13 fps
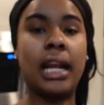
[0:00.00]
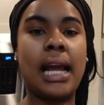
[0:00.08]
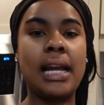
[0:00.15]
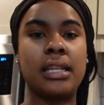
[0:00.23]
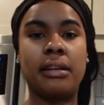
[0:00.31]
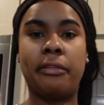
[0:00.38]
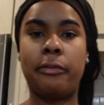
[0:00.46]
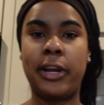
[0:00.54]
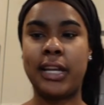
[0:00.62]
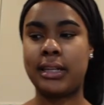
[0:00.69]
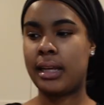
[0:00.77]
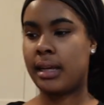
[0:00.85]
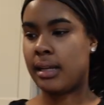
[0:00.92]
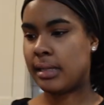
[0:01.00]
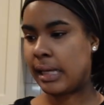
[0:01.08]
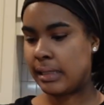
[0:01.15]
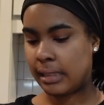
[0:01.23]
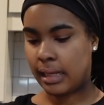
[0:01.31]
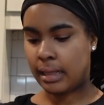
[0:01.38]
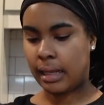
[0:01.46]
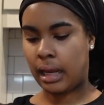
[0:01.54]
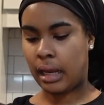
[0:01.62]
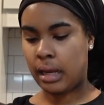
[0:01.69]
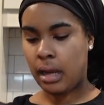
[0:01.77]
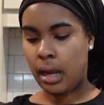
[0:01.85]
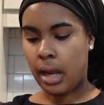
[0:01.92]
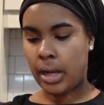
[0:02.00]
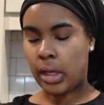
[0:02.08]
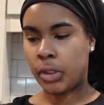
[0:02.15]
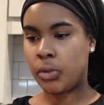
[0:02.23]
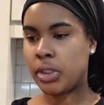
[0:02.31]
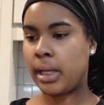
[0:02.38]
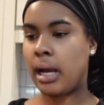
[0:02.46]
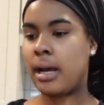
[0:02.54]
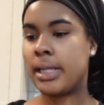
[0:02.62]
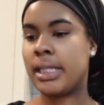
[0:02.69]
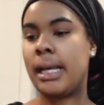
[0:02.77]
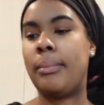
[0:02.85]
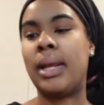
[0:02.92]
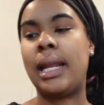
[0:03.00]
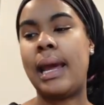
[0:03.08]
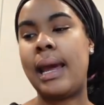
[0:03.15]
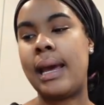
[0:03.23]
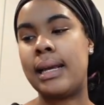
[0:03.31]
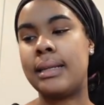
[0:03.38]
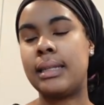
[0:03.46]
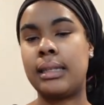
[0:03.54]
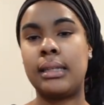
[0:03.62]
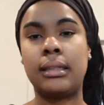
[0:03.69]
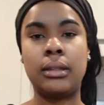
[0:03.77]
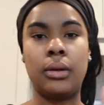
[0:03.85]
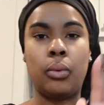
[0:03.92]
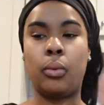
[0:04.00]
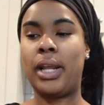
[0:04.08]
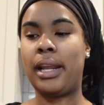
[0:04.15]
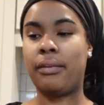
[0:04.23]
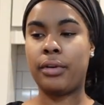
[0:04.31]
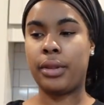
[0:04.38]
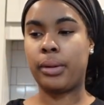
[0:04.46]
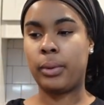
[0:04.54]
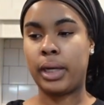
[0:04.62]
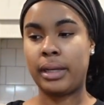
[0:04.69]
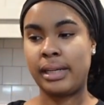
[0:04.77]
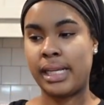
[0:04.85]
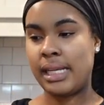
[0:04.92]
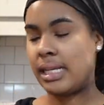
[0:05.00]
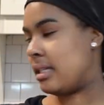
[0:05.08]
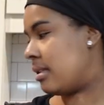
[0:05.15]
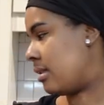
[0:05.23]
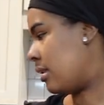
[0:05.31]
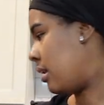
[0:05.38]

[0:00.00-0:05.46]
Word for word: I like to freeze it because they said that usually all salmon has whatever the word is